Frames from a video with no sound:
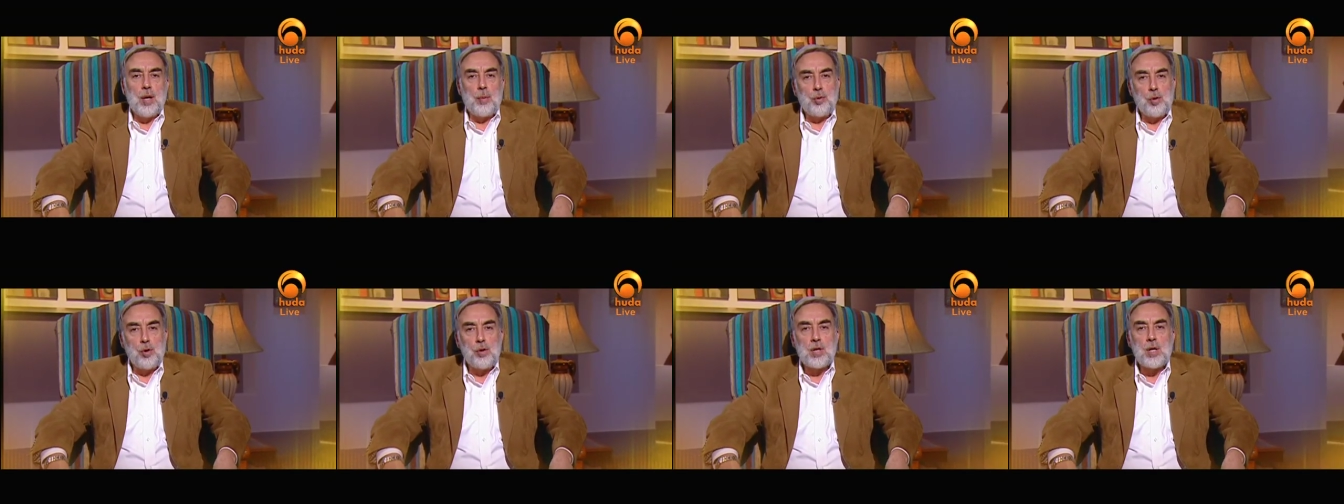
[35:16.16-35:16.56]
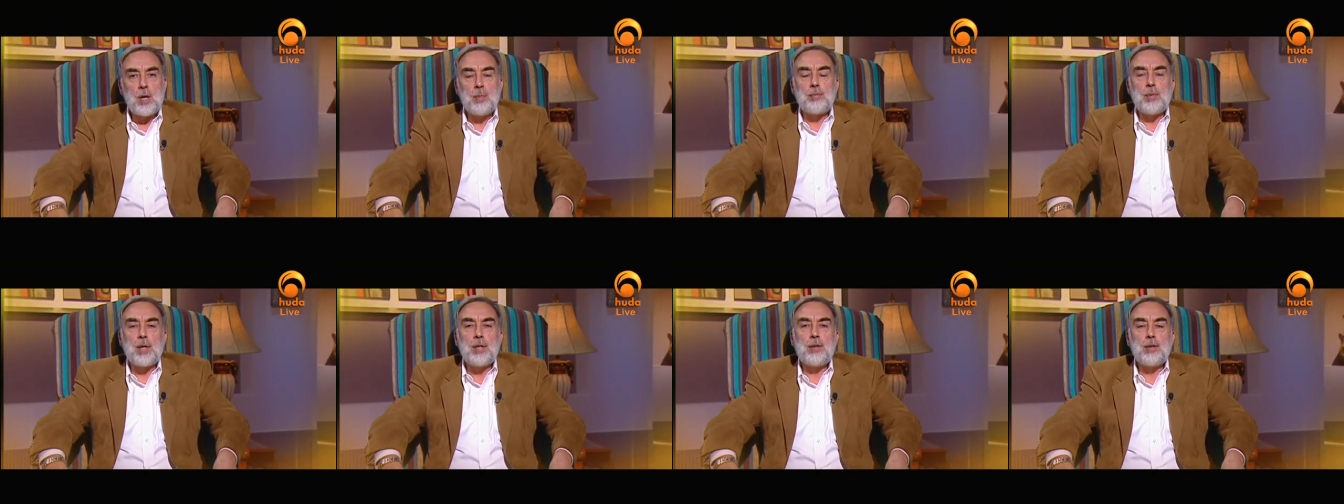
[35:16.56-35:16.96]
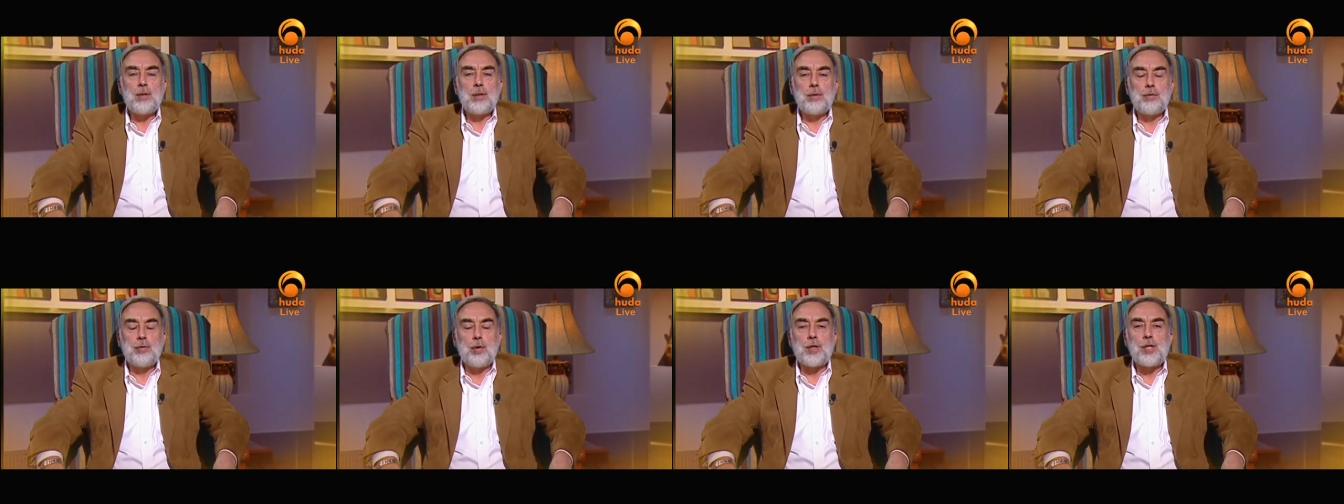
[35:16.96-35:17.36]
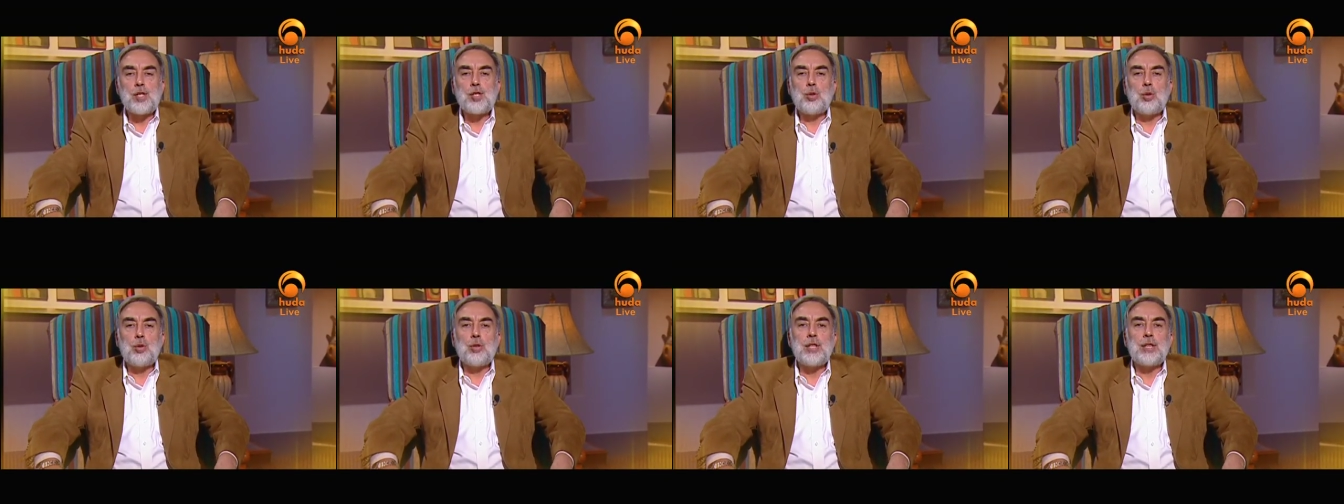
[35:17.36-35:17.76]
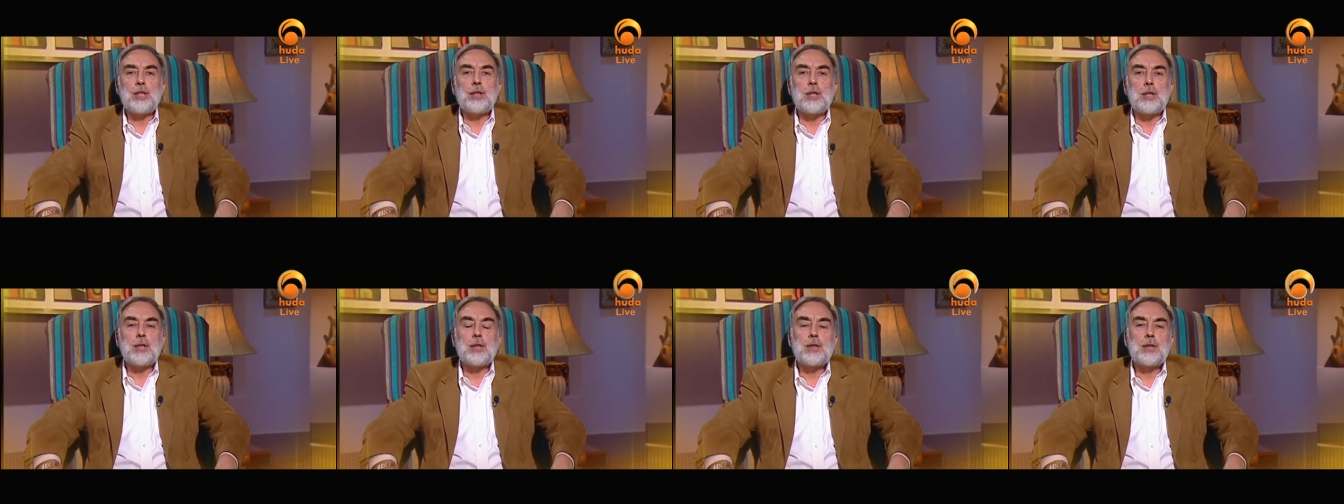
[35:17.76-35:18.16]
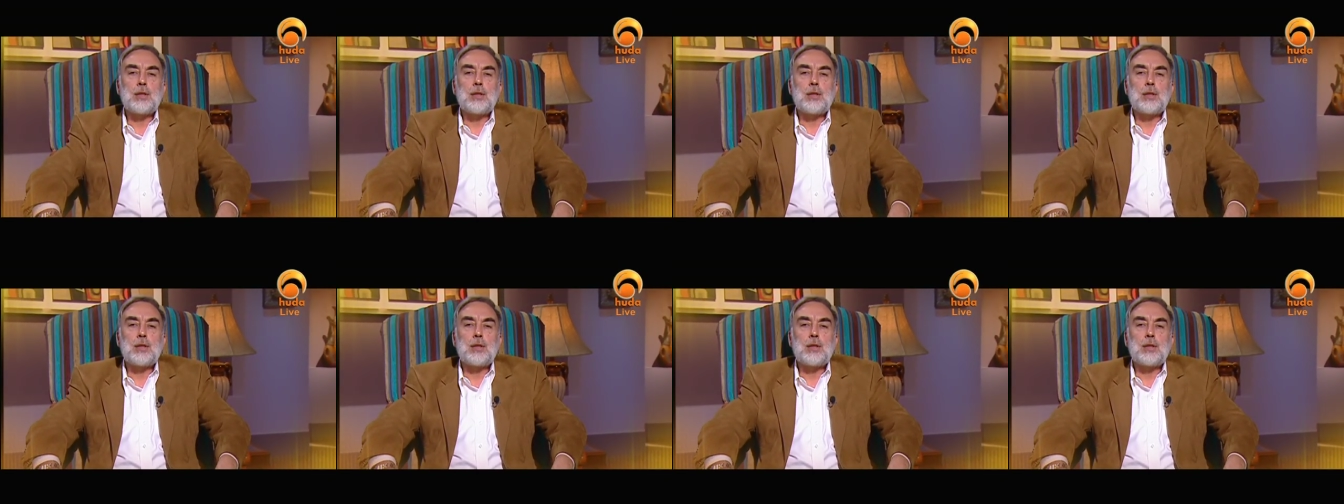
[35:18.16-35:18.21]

a program for restoring